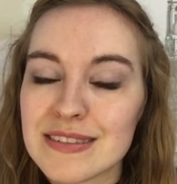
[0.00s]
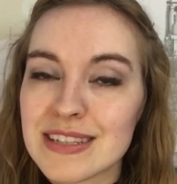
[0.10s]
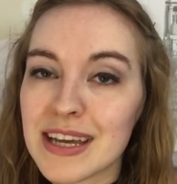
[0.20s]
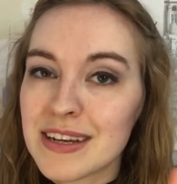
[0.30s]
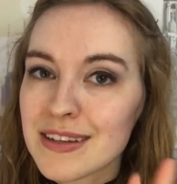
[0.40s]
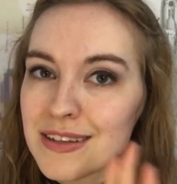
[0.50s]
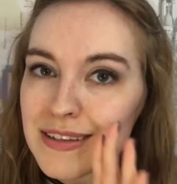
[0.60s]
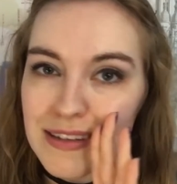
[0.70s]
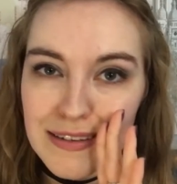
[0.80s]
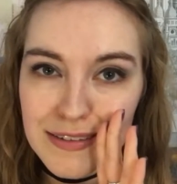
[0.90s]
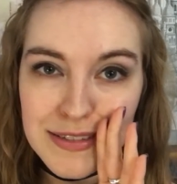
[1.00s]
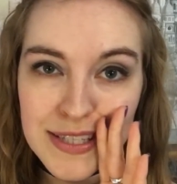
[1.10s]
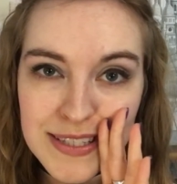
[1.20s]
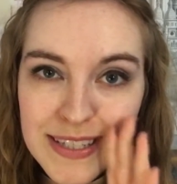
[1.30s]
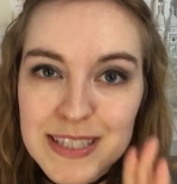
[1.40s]
technically not
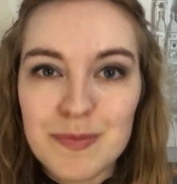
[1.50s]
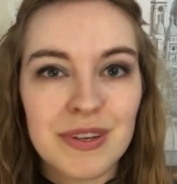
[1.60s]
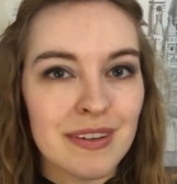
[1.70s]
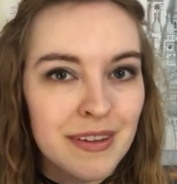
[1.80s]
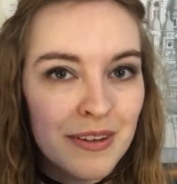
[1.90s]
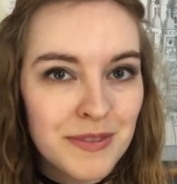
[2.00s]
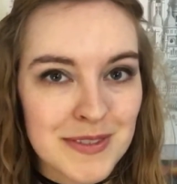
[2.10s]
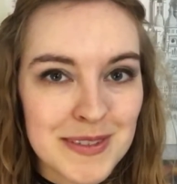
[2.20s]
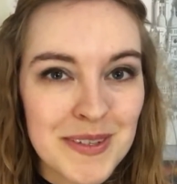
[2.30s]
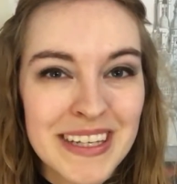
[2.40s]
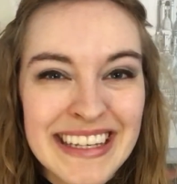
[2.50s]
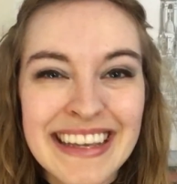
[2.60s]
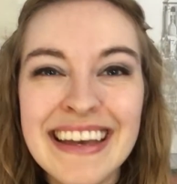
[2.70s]
assistants, but a lot of us do it.